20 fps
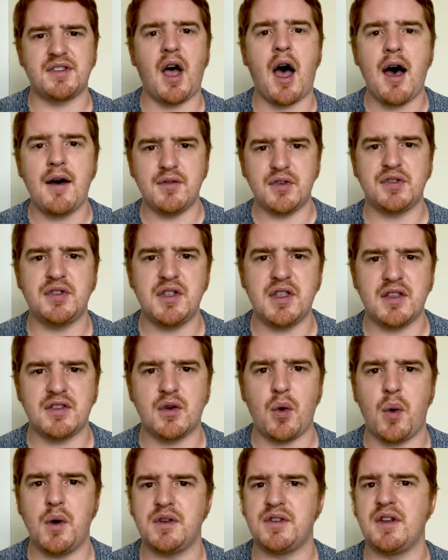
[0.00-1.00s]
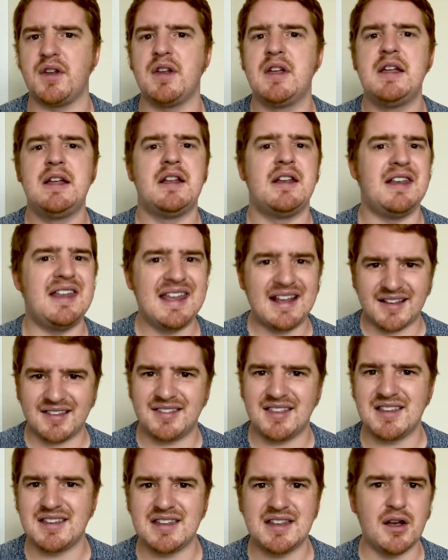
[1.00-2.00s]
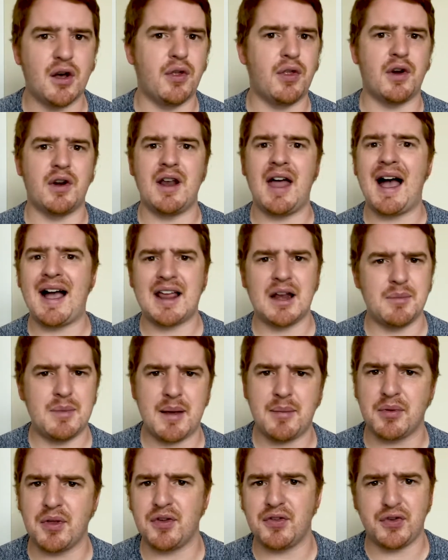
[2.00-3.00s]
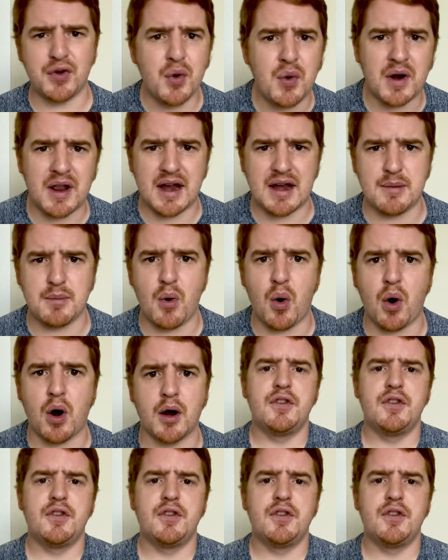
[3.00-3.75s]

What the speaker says: obviously that's going to nix the deal and they're not going to be able to do it anymore.